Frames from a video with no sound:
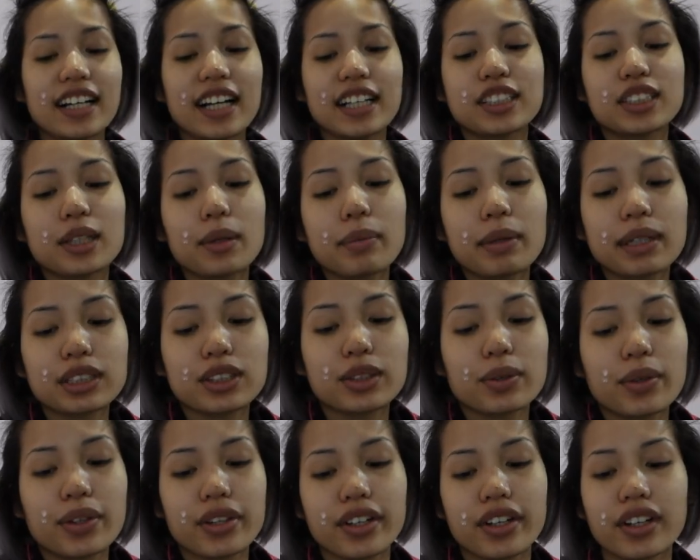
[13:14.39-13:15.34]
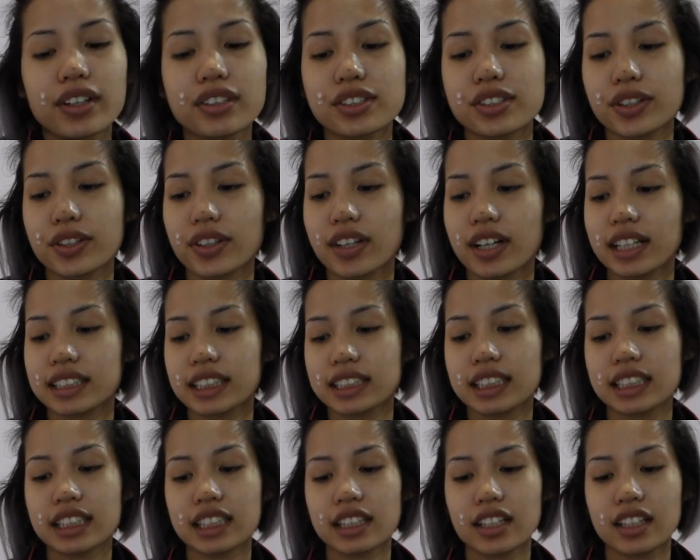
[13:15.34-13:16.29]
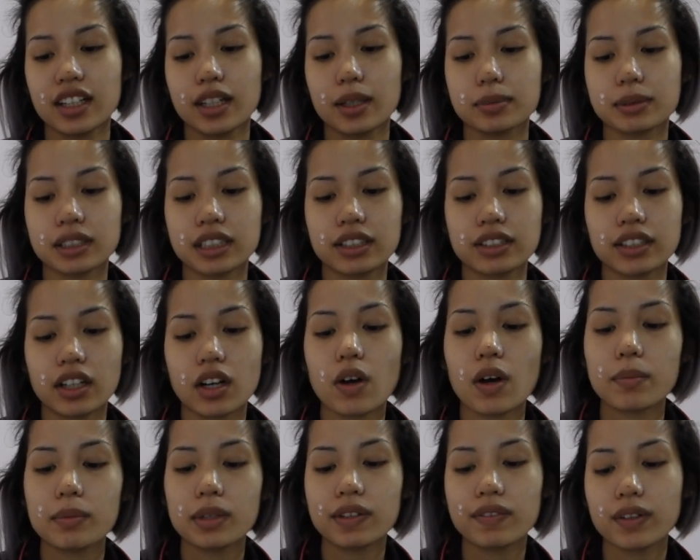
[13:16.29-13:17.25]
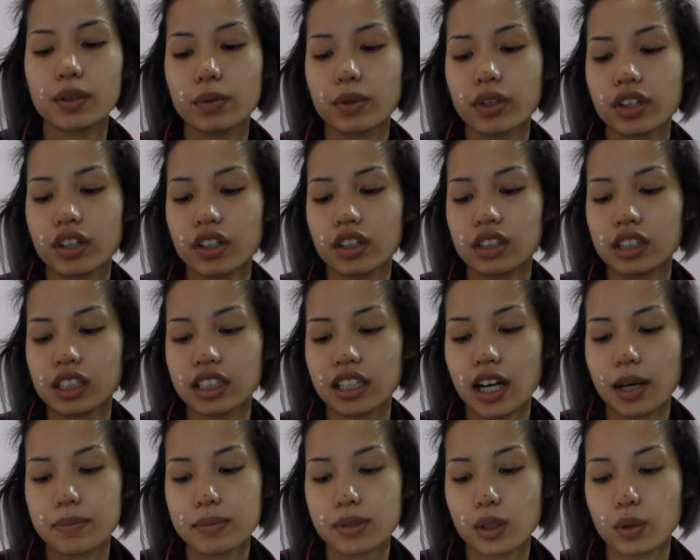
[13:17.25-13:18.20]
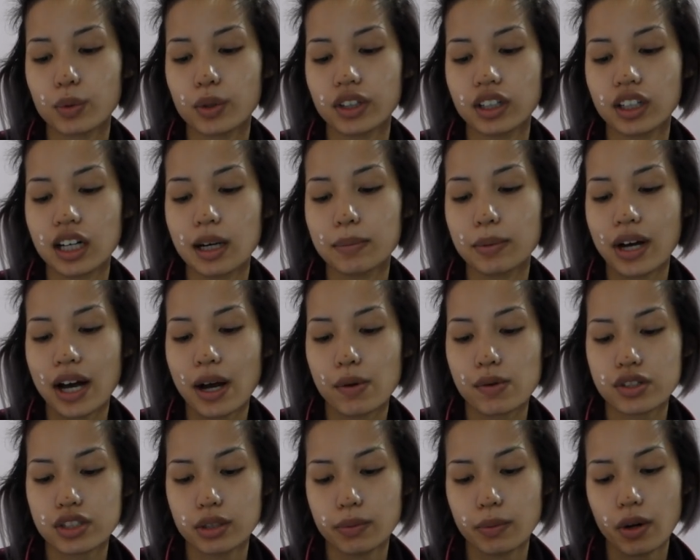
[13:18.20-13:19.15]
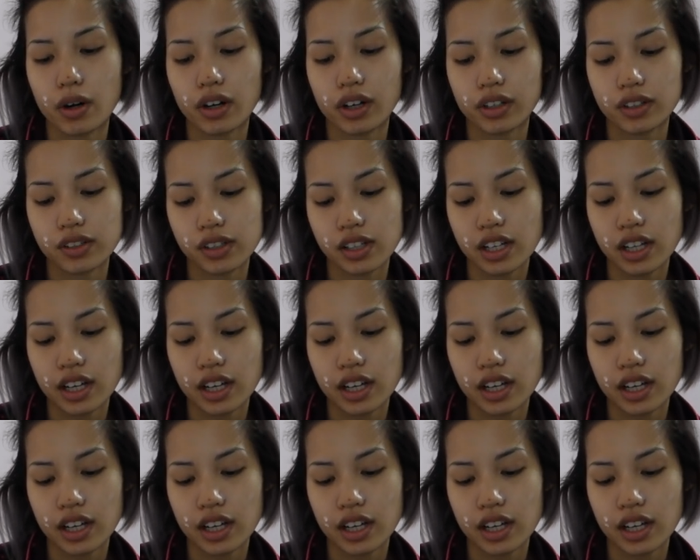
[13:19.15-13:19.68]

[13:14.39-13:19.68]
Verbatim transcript: I took a picture with her, I'll show you guys. I sent it to Hubs because he's like, oh, I'm leaving work early now, I'm gonna work a couple hours tomorrow